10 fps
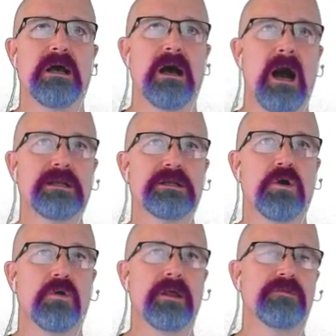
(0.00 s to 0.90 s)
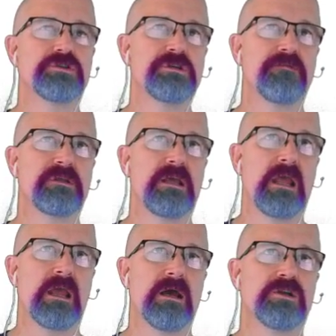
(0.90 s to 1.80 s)
I can hold down the shift key,
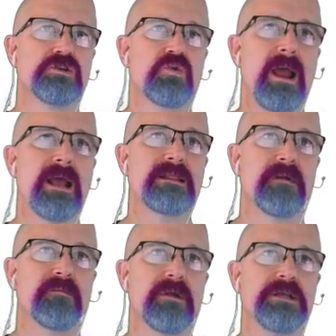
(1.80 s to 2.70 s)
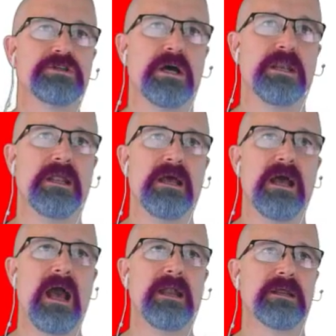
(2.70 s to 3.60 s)
drag that region,
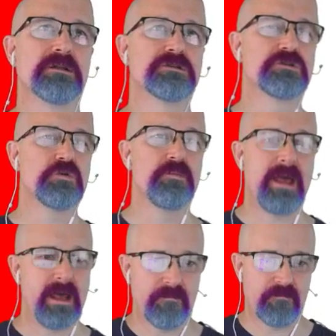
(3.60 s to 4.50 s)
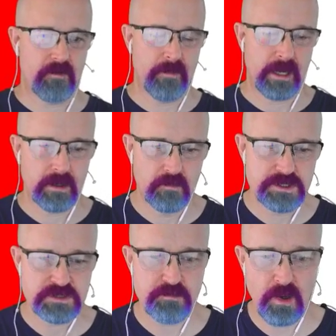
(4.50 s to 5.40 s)
and it'll zoom that up for me, which
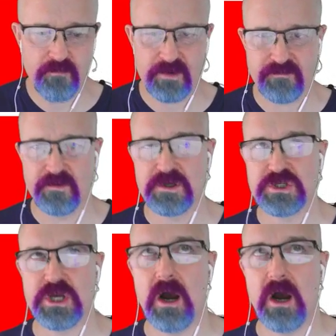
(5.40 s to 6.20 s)
is perfect for the show,